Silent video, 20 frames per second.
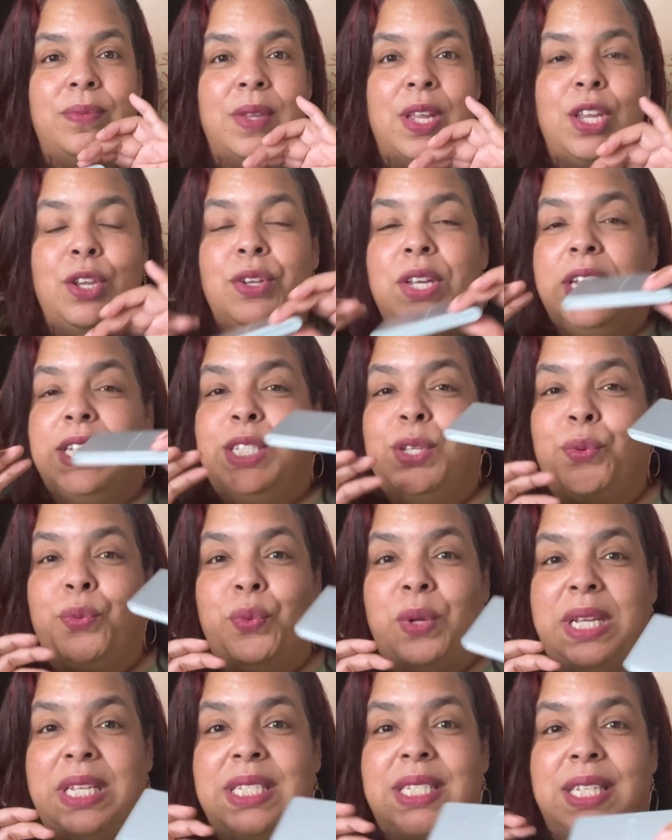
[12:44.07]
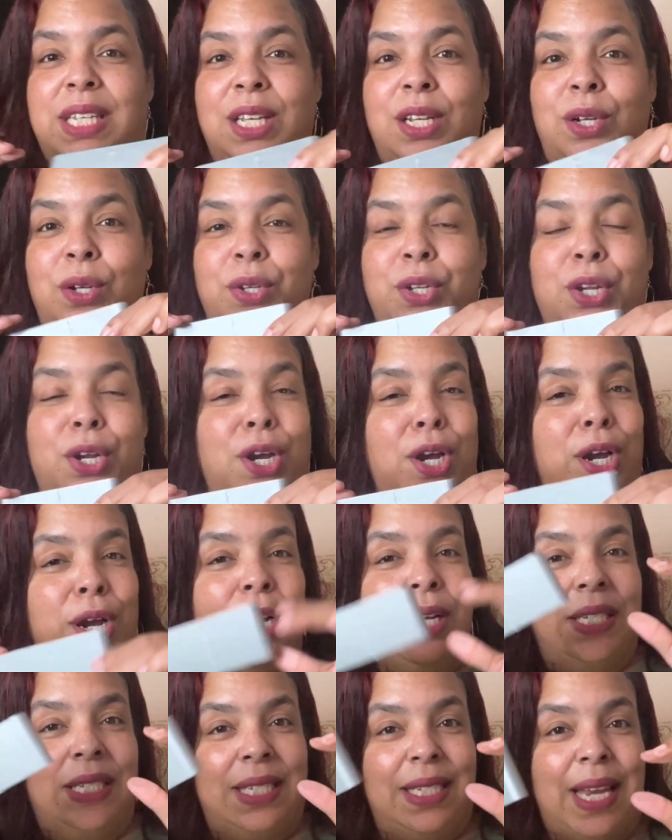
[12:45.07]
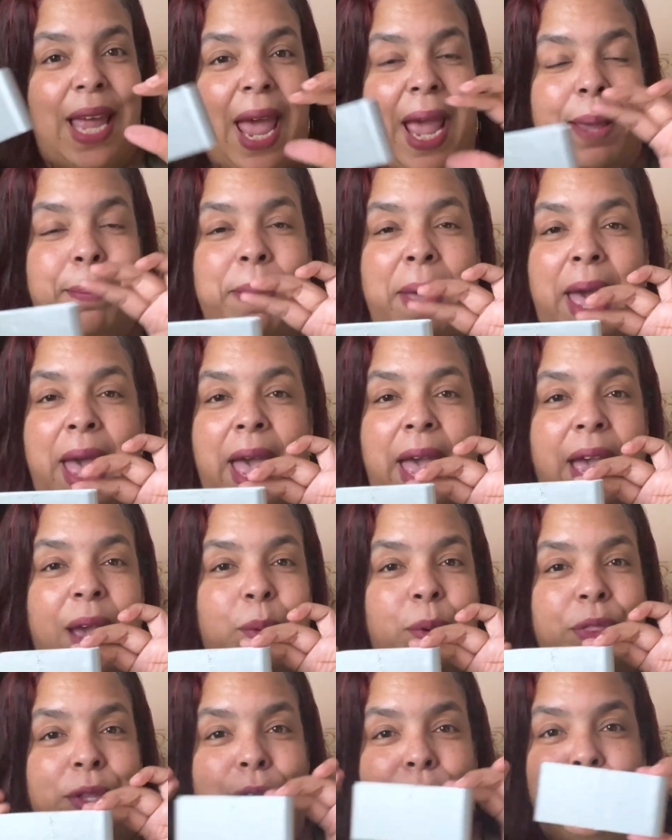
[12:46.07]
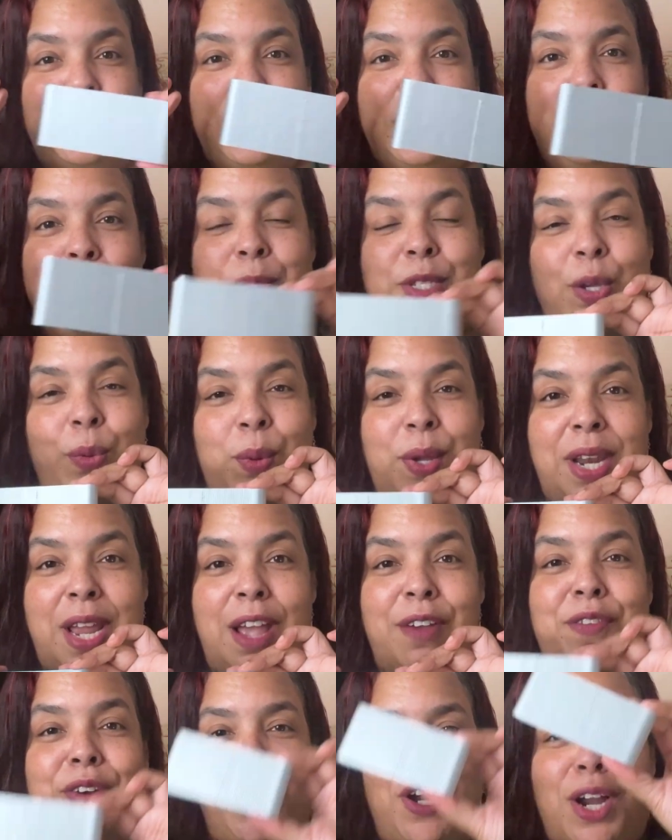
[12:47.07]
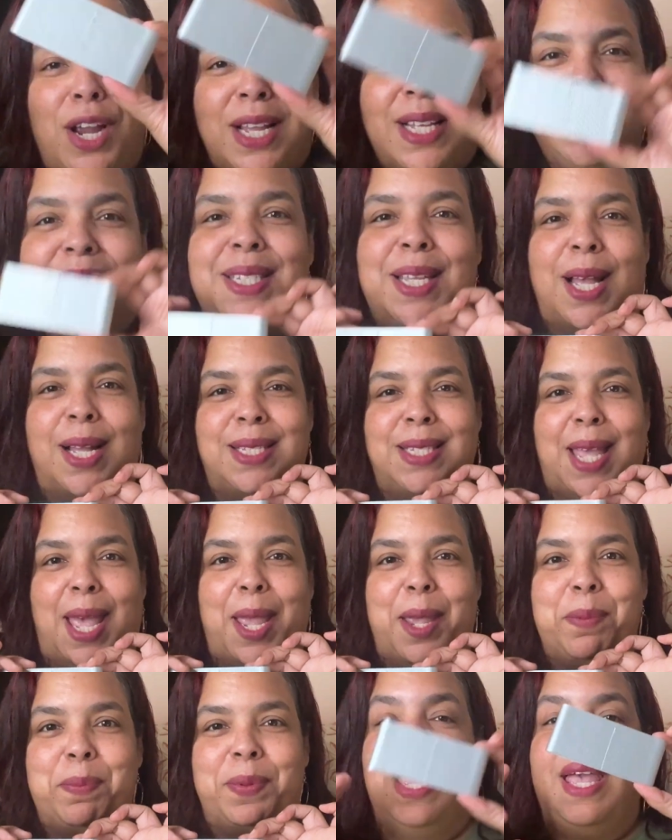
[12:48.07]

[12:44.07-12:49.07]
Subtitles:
You need to reseal your snack bag with your chips or whatever, duct tape.